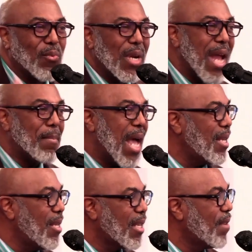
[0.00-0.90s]
when I'm not
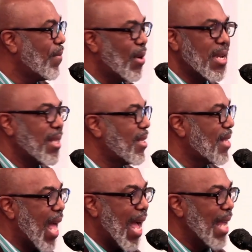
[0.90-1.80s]
looking for another
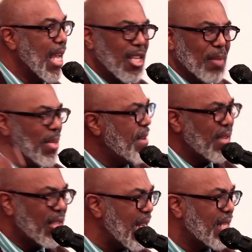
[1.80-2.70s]
sign to believe in
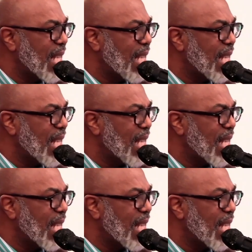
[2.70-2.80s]
Jesus,